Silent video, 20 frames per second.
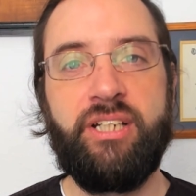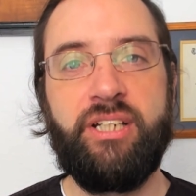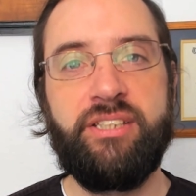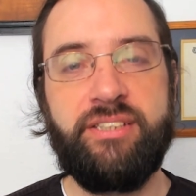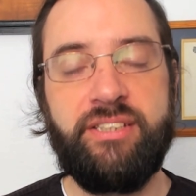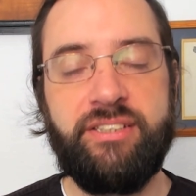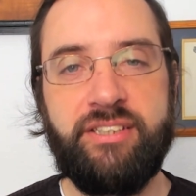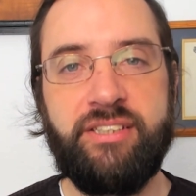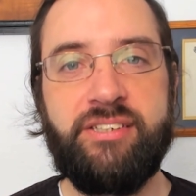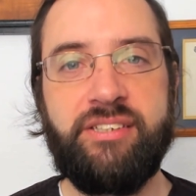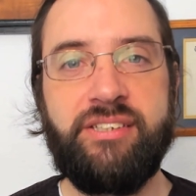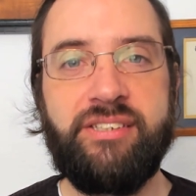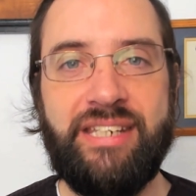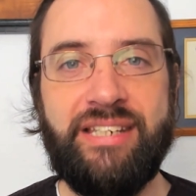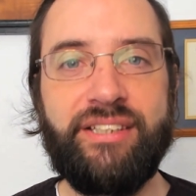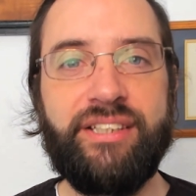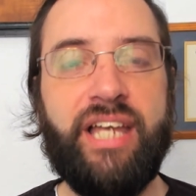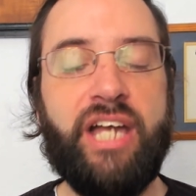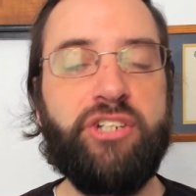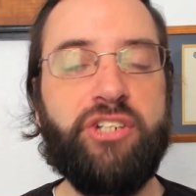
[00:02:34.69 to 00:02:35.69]
Since this is a
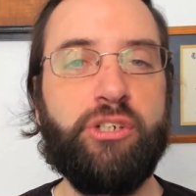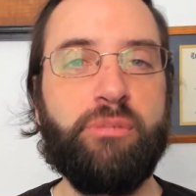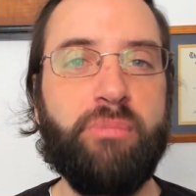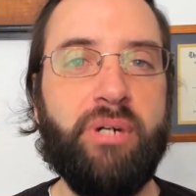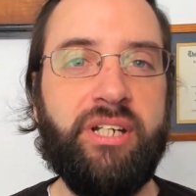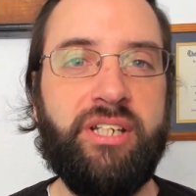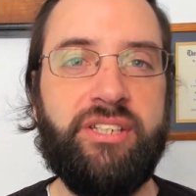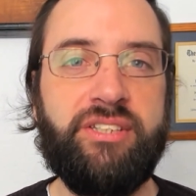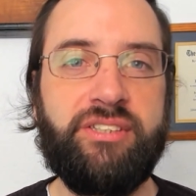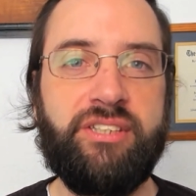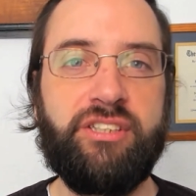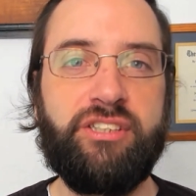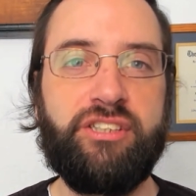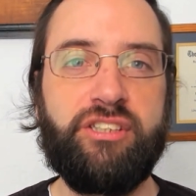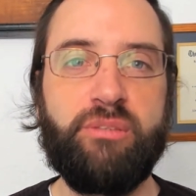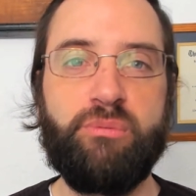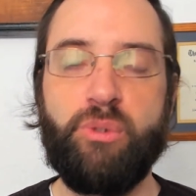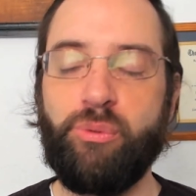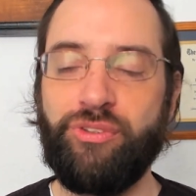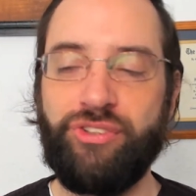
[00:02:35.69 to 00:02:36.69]
ledger money
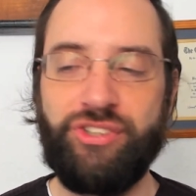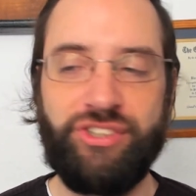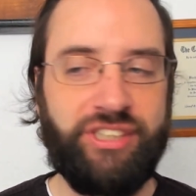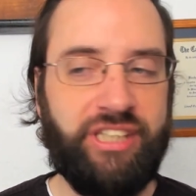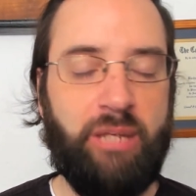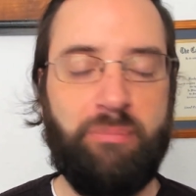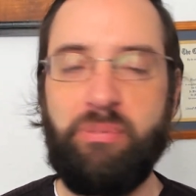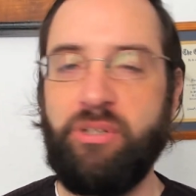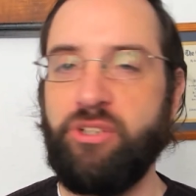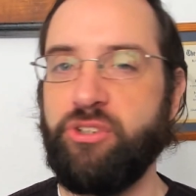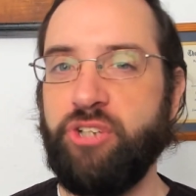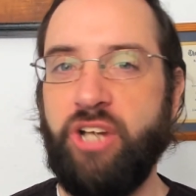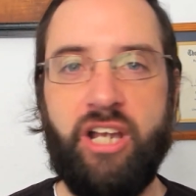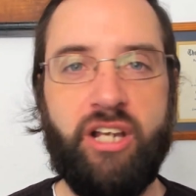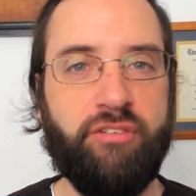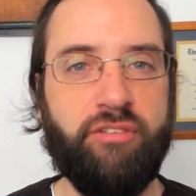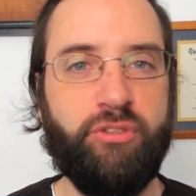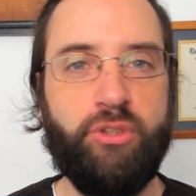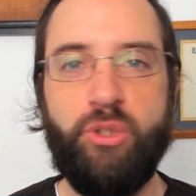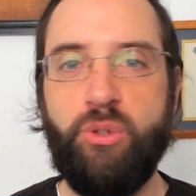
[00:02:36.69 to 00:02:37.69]
system where we're just keeping track
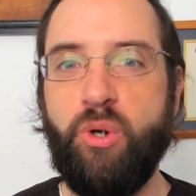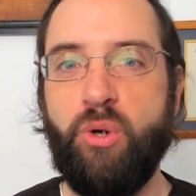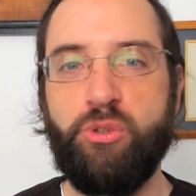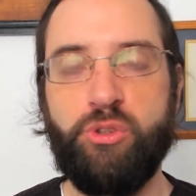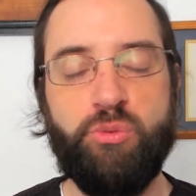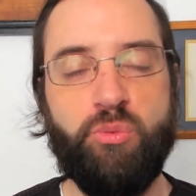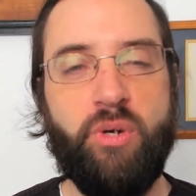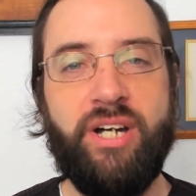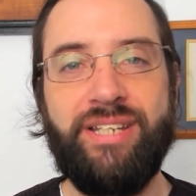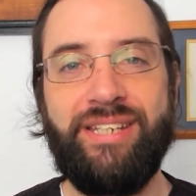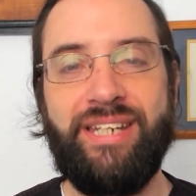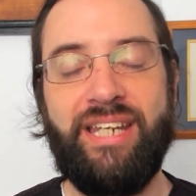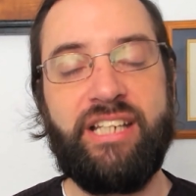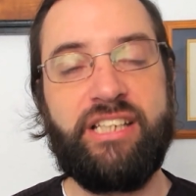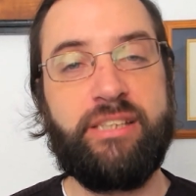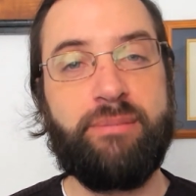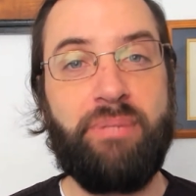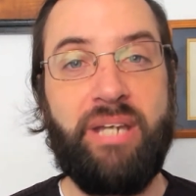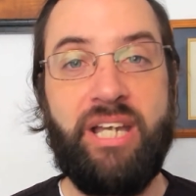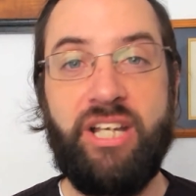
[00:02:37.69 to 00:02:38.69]
of who owes what,
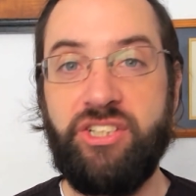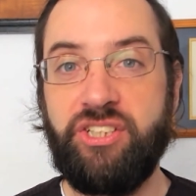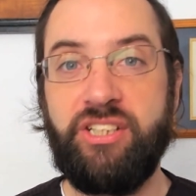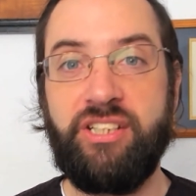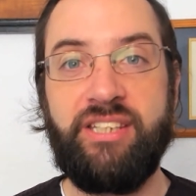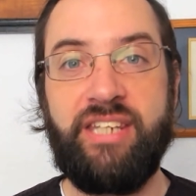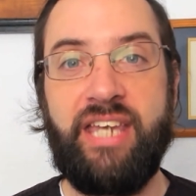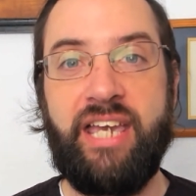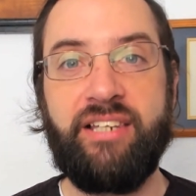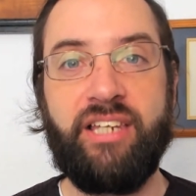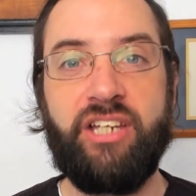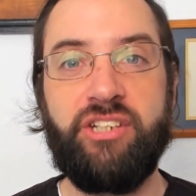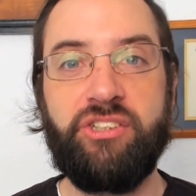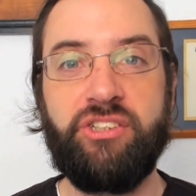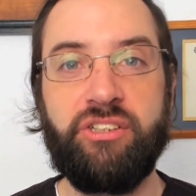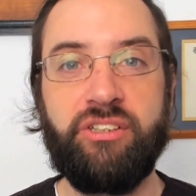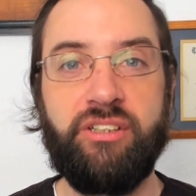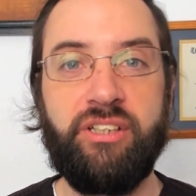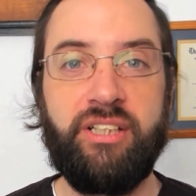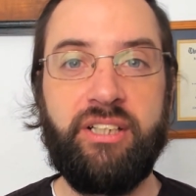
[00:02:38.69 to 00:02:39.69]
expansion in that
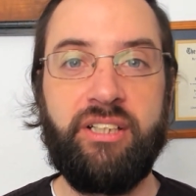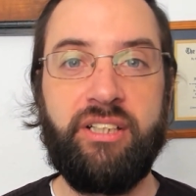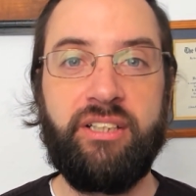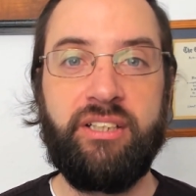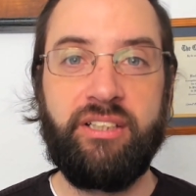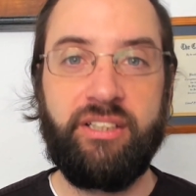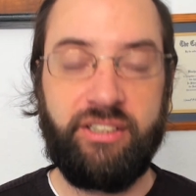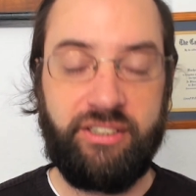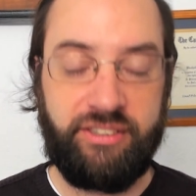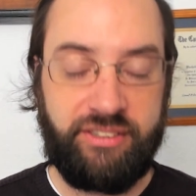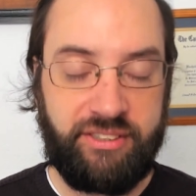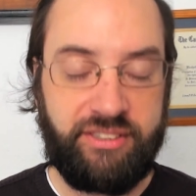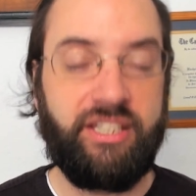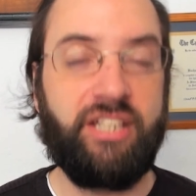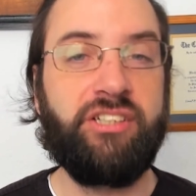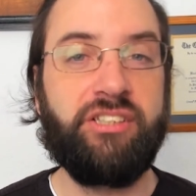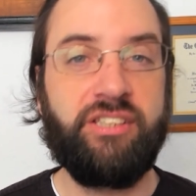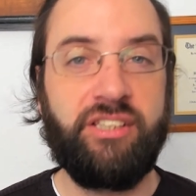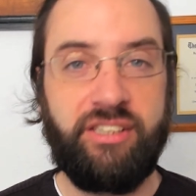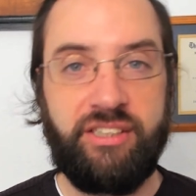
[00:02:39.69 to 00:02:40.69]
ledger is
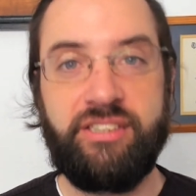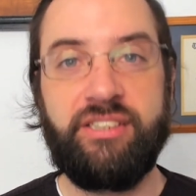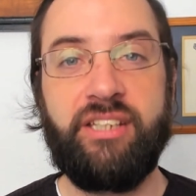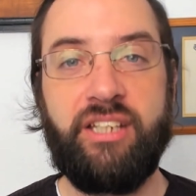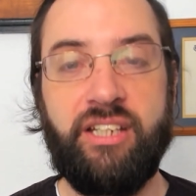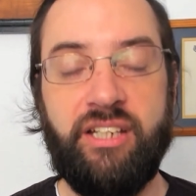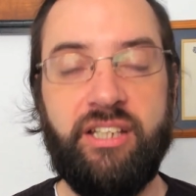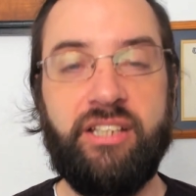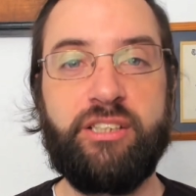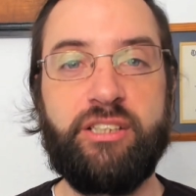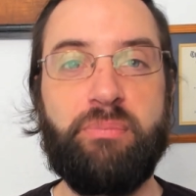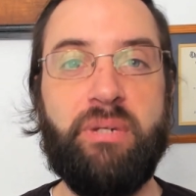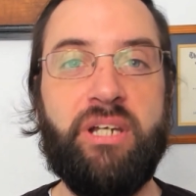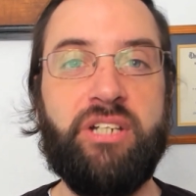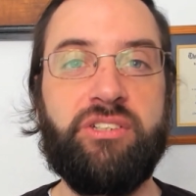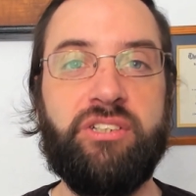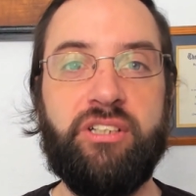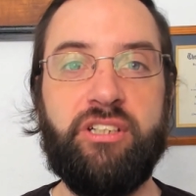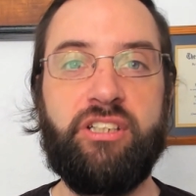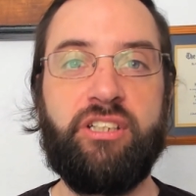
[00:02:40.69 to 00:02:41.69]
essentially the
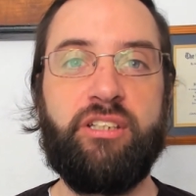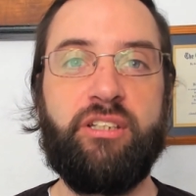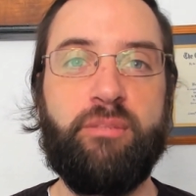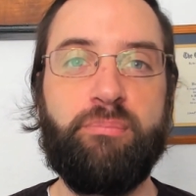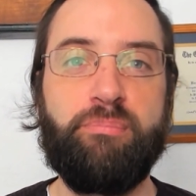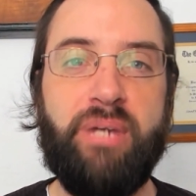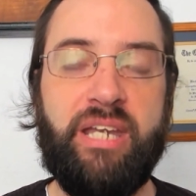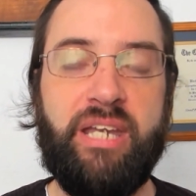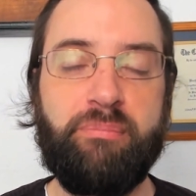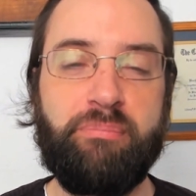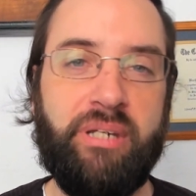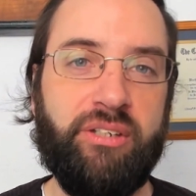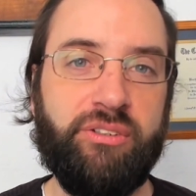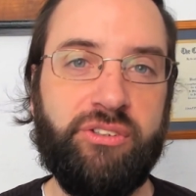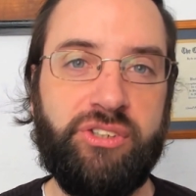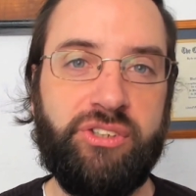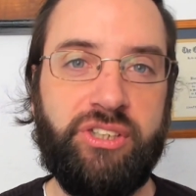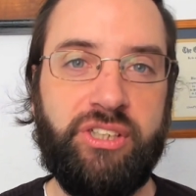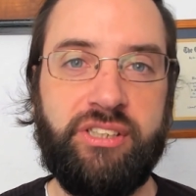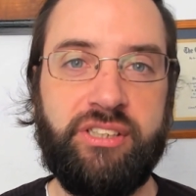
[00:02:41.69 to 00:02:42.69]
expansion in bank
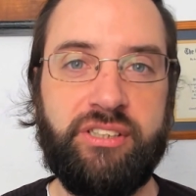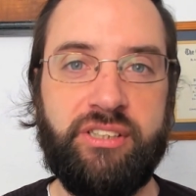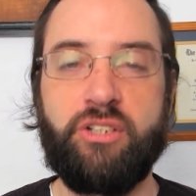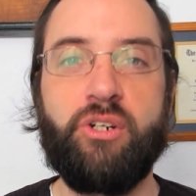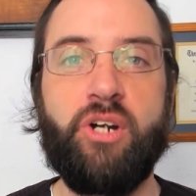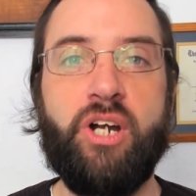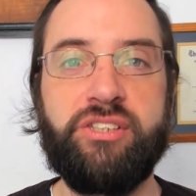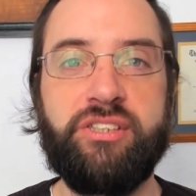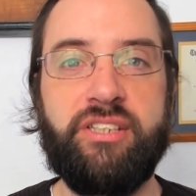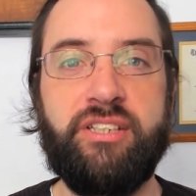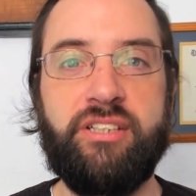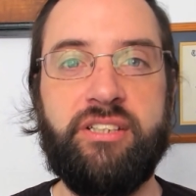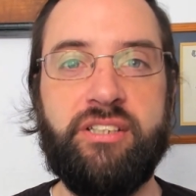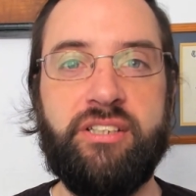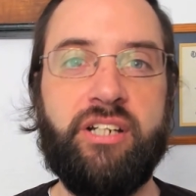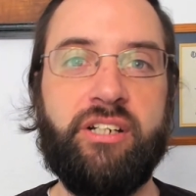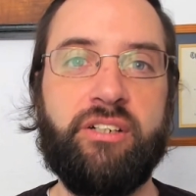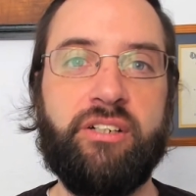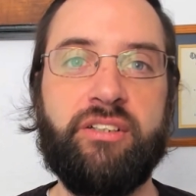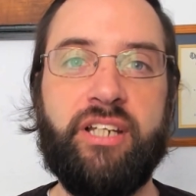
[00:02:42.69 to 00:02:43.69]
balance sheets across the
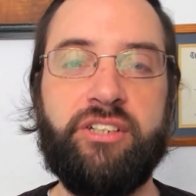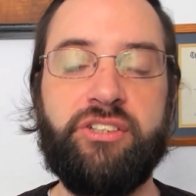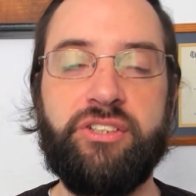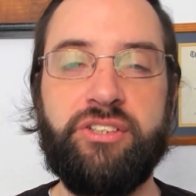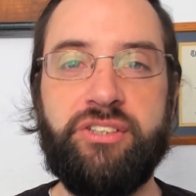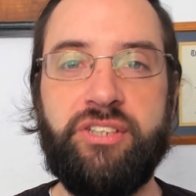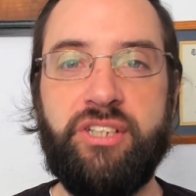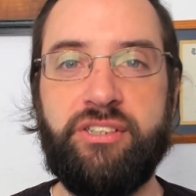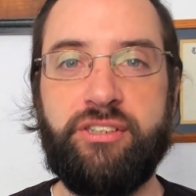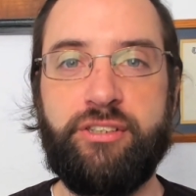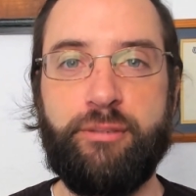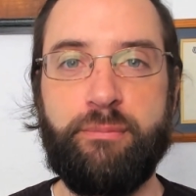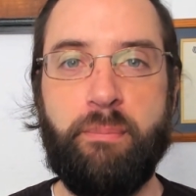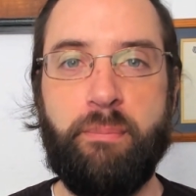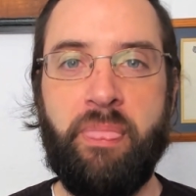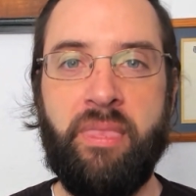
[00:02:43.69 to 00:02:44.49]
entire ledger system.